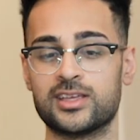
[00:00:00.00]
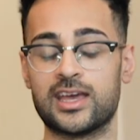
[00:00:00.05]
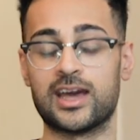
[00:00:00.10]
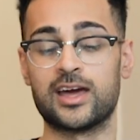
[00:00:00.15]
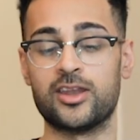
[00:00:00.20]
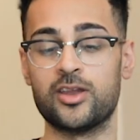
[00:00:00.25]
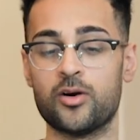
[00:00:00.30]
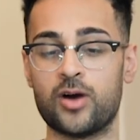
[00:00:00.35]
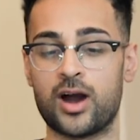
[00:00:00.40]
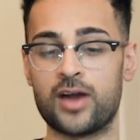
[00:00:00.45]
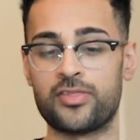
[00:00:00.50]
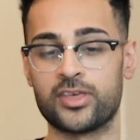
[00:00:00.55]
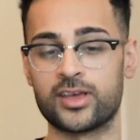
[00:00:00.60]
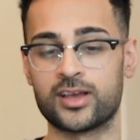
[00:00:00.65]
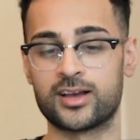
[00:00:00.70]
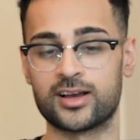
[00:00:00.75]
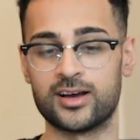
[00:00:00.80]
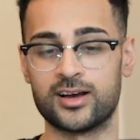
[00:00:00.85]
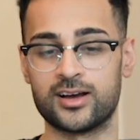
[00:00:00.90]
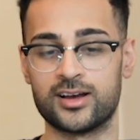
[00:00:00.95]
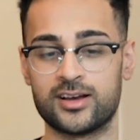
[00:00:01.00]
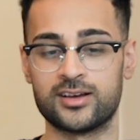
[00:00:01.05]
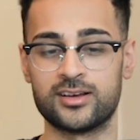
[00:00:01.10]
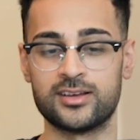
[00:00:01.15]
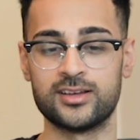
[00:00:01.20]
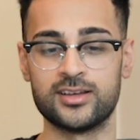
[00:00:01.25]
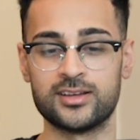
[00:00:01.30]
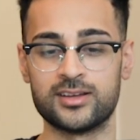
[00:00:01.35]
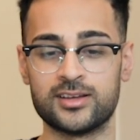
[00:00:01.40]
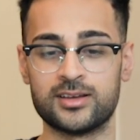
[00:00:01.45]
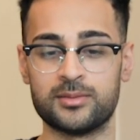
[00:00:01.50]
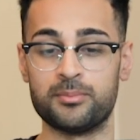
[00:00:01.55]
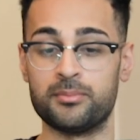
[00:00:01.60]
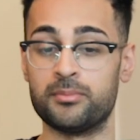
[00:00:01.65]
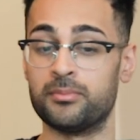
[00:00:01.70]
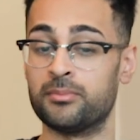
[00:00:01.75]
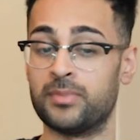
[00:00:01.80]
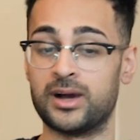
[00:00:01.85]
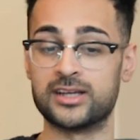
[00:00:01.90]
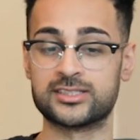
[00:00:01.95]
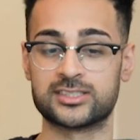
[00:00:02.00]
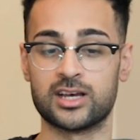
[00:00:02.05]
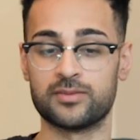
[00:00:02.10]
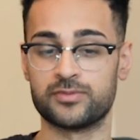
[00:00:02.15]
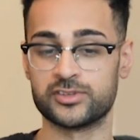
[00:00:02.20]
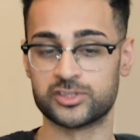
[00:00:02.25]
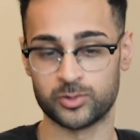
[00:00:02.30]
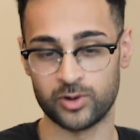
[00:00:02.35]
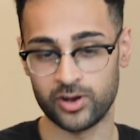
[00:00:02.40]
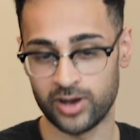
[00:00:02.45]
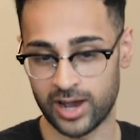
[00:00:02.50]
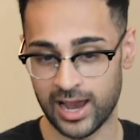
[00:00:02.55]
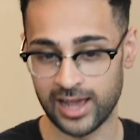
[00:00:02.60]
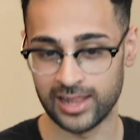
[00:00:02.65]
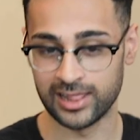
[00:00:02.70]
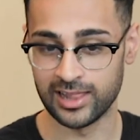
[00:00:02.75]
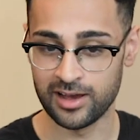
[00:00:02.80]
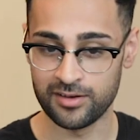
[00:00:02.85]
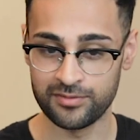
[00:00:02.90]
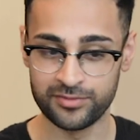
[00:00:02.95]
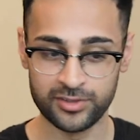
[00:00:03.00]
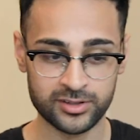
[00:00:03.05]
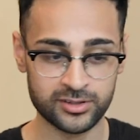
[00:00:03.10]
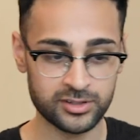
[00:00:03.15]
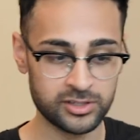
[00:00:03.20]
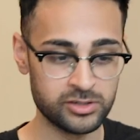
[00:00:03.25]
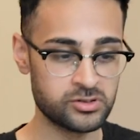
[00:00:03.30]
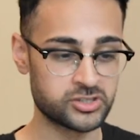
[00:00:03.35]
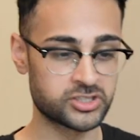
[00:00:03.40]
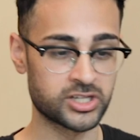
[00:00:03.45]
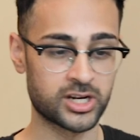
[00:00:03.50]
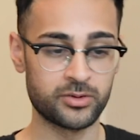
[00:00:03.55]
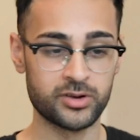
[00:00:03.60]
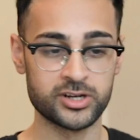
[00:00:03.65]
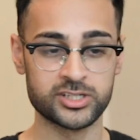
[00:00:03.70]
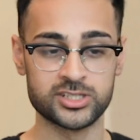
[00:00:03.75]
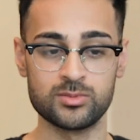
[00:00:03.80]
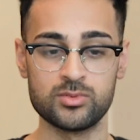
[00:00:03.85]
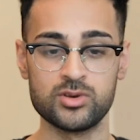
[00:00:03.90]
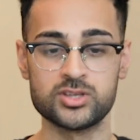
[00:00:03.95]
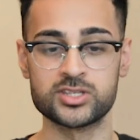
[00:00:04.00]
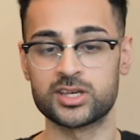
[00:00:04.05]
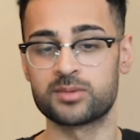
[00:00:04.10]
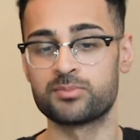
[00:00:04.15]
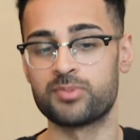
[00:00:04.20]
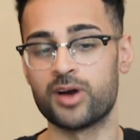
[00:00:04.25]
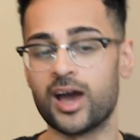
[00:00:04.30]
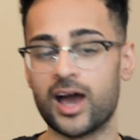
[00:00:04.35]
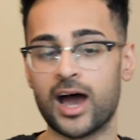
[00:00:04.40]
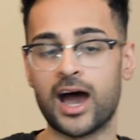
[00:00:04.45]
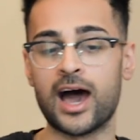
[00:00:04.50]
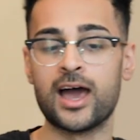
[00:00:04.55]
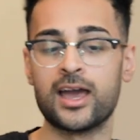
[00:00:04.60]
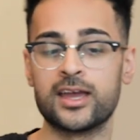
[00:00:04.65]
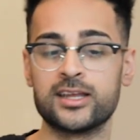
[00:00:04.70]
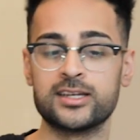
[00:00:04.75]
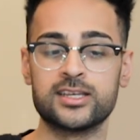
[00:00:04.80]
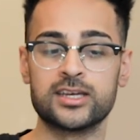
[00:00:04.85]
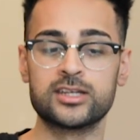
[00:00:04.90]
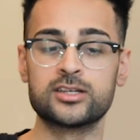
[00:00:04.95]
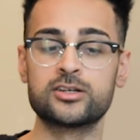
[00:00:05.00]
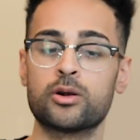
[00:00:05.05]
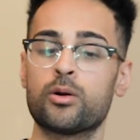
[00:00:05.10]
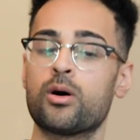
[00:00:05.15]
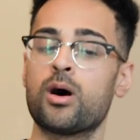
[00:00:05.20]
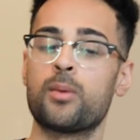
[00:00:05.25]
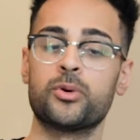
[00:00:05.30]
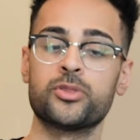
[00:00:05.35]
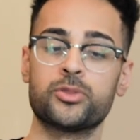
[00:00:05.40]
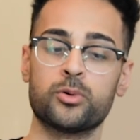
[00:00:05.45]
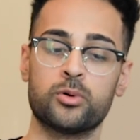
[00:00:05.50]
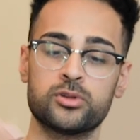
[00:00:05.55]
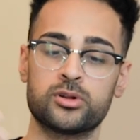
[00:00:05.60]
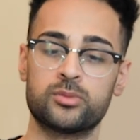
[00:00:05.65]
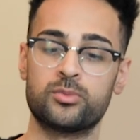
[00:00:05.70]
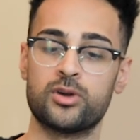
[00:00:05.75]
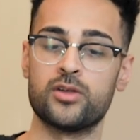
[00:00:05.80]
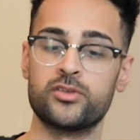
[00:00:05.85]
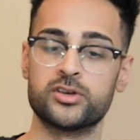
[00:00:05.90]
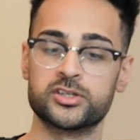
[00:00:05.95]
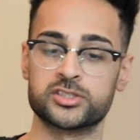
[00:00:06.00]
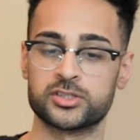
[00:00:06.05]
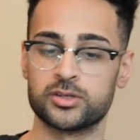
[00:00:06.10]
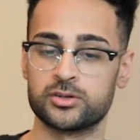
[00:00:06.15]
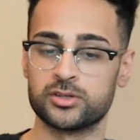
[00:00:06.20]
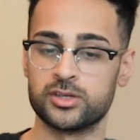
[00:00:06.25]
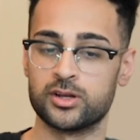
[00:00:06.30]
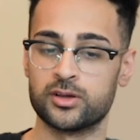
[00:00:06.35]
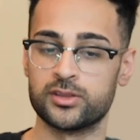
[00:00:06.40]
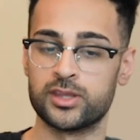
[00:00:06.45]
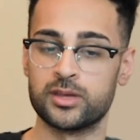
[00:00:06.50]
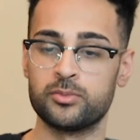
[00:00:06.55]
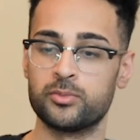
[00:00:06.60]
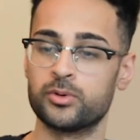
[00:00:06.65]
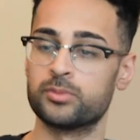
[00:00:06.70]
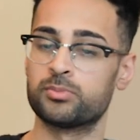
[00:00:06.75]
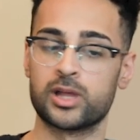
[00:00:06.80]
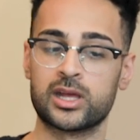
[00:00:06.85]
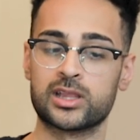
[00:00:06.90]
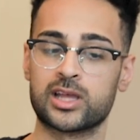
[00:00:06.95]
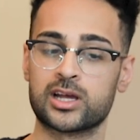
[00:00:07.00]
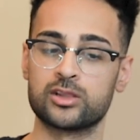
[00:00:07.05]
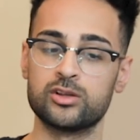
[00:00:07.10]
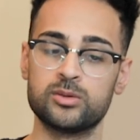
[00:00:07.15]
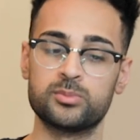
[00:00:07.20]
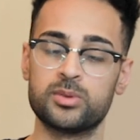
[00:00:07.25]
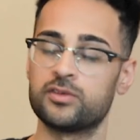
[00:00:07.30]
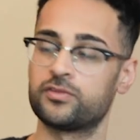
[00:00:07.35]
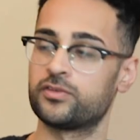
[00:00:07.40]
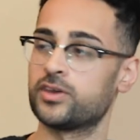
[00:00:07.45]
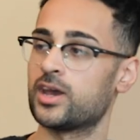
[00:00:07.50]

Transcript: Yeah. No, I think. Uh, myself as well. I love the newer generation music, but I did grow up with older brothers, so you know they would play like Lupe